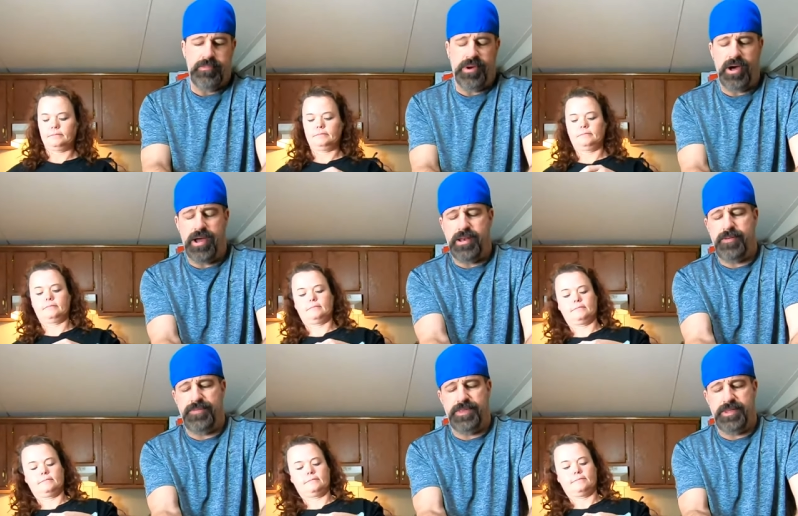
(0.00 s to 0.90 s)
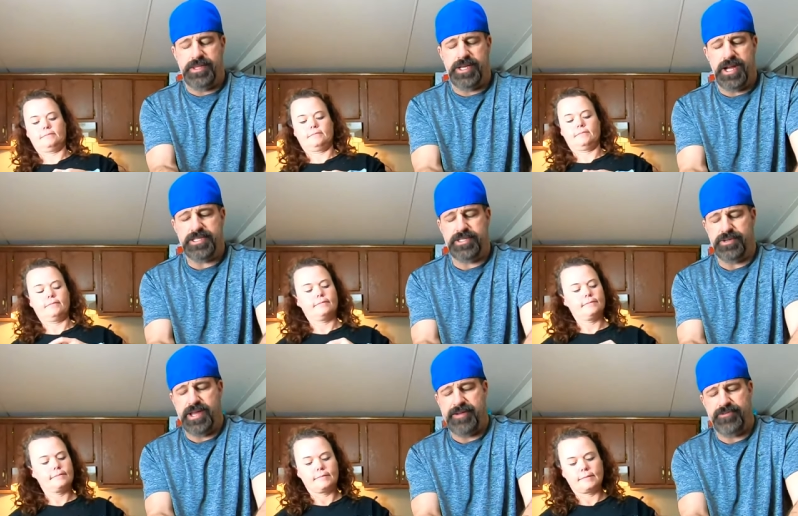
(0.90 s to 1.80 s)
Speaker 1: But the cuts
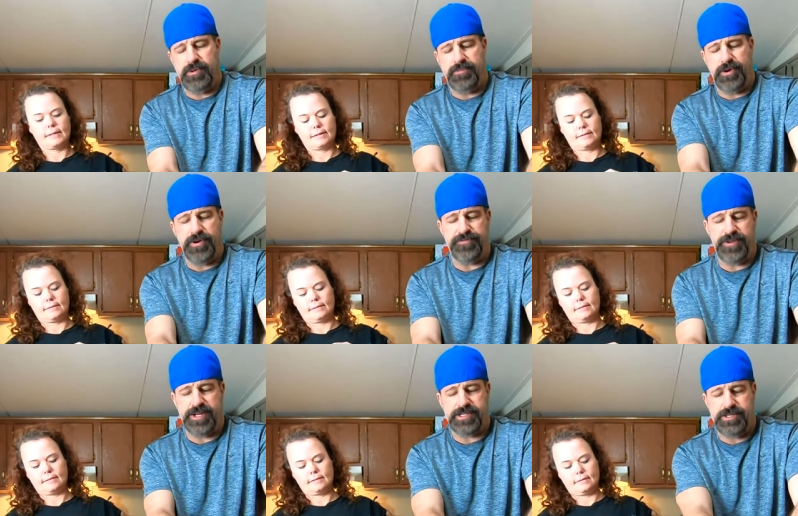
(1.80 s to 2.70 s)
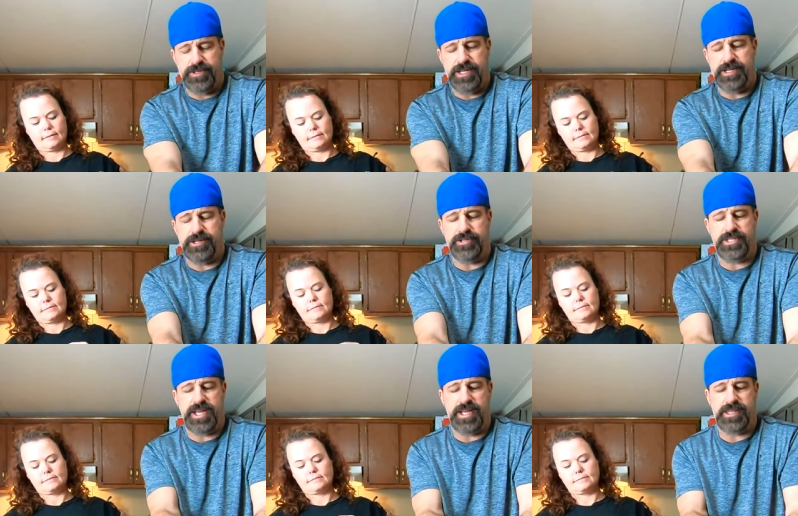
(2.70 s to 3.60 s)
don't have to be perfect. You need to
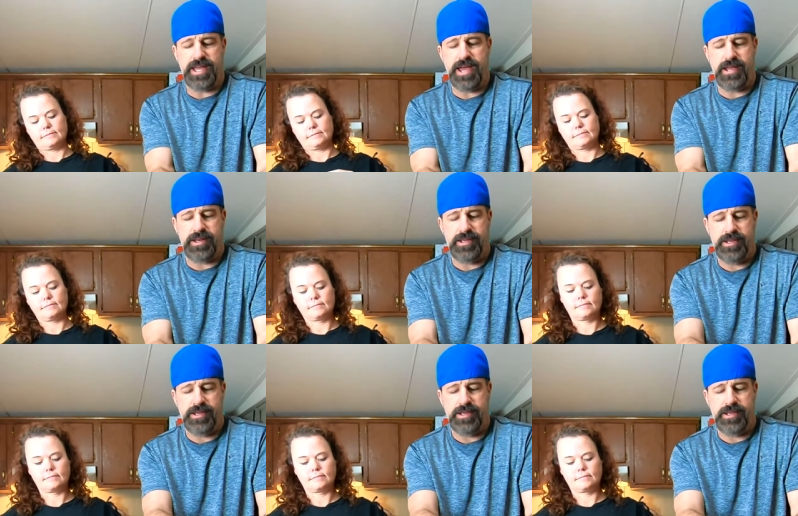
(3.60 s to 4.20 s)
understand that.